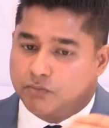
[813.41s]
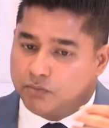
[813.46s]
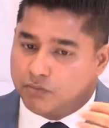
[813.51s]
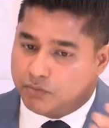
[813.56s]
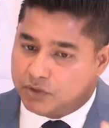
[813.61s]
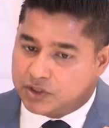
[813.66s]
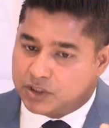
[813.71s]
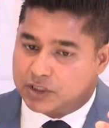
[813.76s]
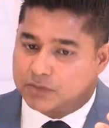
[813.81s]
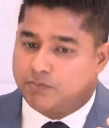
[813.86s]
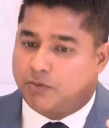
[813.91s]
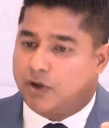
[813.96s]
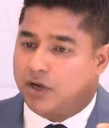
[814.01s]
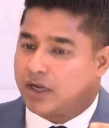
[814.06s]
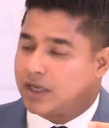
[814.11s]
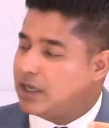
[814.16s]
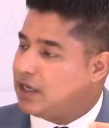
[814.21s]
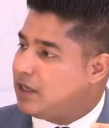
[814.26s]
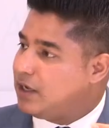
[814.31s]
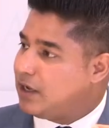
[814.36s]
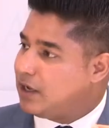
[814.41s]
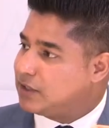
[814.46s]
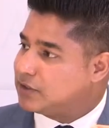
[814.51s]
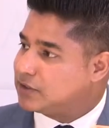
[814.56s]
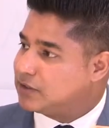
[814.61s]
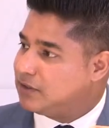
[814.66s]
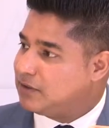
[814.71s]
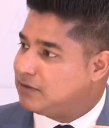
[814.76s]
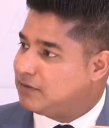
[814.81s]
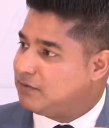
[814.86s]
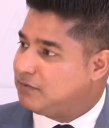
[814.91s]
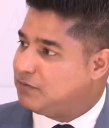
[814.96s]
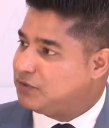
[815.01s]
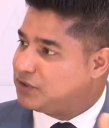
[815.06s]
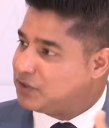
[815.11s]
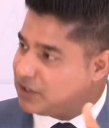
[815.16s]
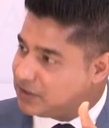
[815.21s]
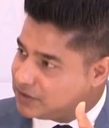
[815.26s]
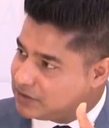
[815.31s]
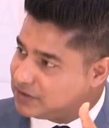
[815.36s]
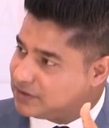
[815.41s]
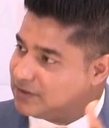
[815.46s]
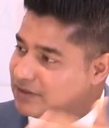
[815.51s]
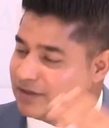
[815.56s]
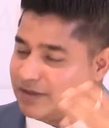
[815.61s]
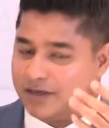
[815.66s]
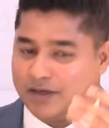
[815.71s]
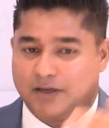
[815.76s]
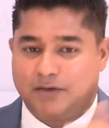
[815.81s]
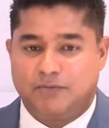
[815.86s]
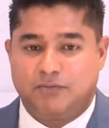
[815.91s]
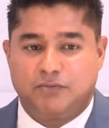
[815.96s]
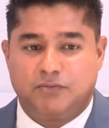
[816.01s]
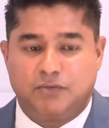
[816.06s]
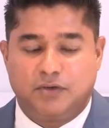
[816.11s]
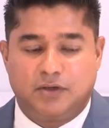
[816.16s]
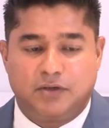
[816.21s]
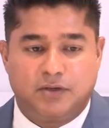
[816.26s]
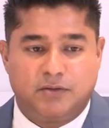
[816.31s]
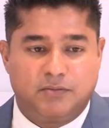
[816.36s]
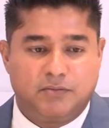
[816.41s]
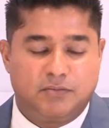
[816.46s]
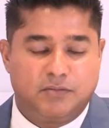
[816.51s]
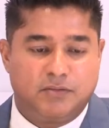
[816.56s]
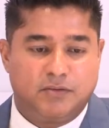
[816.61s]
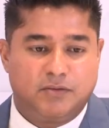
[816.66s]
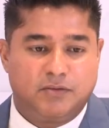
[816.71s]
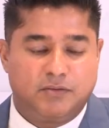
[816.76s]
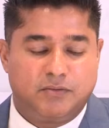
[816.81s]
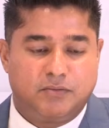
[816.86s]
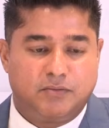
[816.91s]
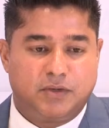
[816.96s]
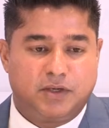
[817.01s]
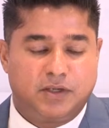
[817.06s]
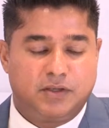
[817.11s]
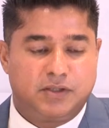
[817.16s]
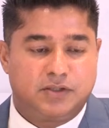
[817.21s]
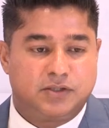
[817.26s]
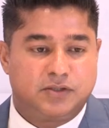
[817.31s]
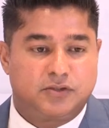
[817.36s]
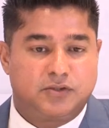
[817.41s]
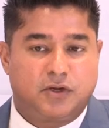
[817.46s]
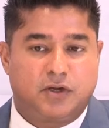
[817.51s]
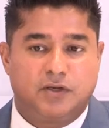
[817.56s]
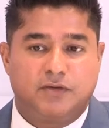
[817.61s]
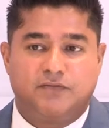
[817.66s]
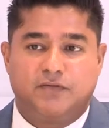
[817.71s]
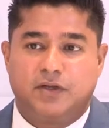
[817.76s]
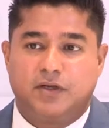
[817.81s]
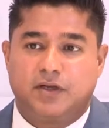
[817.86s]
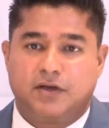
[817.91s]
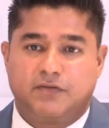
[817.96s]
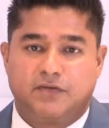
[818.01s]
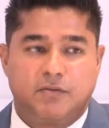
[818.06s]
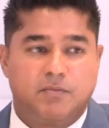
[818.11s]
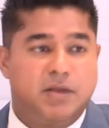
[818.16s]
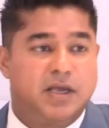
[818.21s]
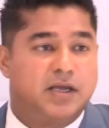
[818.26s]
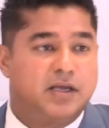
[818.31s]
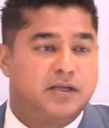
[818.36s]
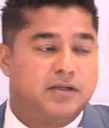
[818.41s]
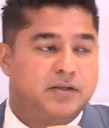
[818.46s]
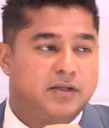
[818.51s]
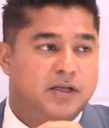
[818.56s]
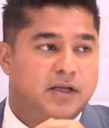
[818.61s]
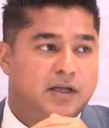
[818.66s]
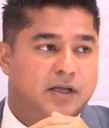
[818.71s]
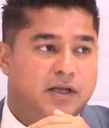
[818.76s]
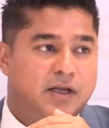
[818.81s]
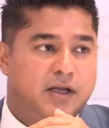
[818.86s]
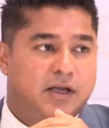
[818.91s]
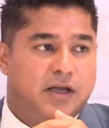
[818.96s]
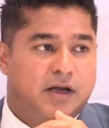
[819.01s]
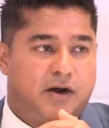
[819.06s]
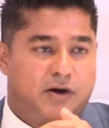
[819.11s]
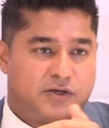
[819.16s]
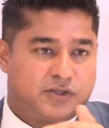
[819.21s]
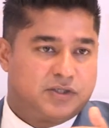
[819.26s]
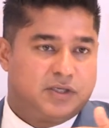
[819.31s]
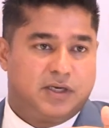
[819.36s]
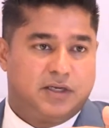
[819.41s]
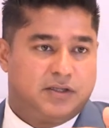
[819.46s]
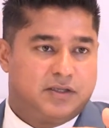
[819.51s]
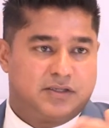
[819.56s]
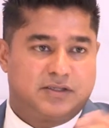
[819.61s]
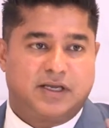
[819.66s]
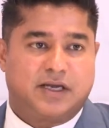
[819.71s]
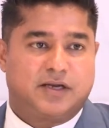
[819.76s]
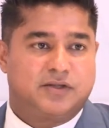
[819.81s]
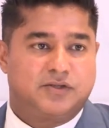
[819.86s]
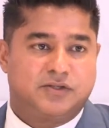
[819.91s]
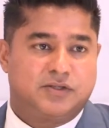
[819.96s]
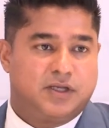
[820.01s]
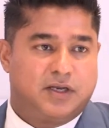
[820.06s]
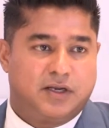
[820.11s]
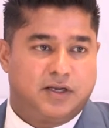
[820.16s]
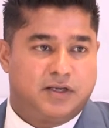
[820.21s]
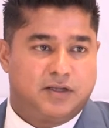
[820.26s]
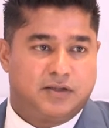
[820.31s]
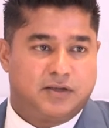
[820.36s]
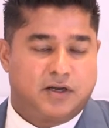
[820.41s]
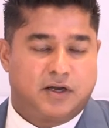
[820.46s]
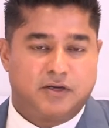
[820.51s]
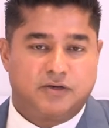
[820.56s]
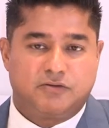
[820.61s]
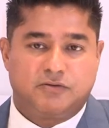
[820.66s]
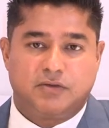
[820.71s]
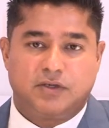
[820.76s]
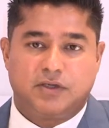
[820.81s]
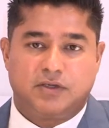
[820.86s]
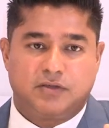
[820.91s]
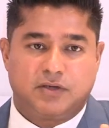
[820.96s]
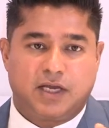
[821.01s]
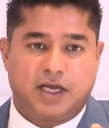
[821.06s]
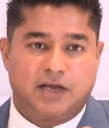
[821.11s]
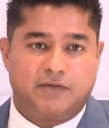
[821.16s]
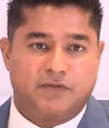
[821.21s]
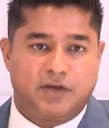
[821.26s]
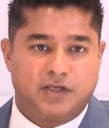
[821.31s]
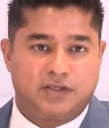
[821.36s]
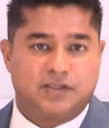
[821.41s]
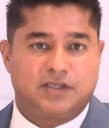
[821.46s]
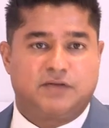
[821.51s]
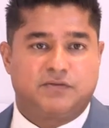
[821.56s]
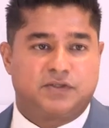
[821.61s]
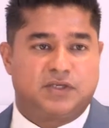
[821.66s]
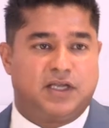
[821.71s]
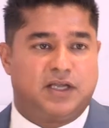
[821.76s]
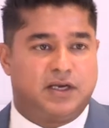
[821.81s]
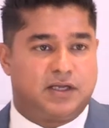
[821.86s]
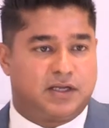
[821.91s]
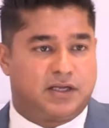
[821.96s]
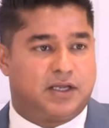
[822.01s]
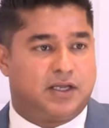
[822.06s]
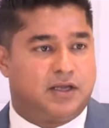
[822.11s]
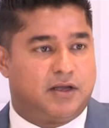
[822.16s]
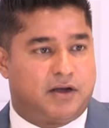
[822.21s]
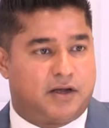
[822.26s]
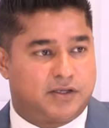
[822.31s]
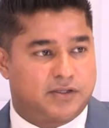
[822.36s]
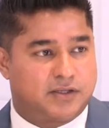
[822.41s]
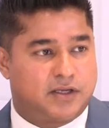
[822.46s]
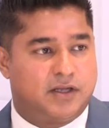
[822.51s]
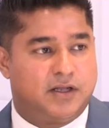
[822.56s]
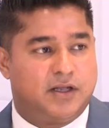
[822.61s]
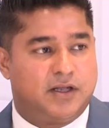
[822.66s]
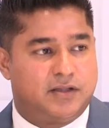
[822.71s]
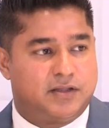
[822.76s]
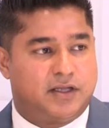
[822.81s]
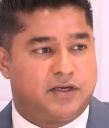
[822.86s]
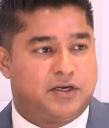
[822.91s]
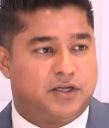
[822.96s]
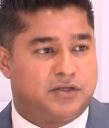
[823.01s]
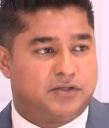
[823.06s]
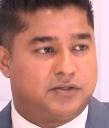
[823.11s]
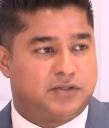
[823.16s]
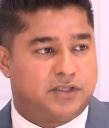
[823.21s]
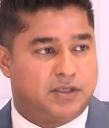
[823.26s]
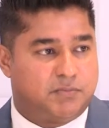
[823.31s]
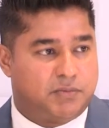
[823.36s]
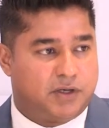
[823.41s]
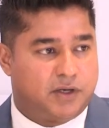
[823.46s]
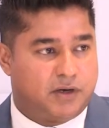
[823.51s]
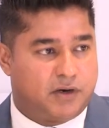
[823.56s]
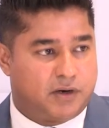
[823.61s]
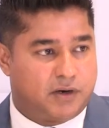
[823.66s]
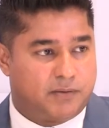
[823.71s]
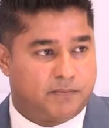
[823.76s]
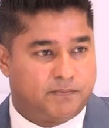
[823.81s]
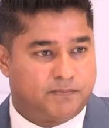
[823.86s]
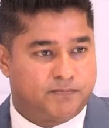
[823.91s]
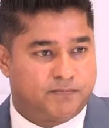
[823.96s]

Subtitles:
We just bought a kiosk, which is installed in Philadelphia, making our city the second city in the country to have a self-standing kiosk that teaches CPR.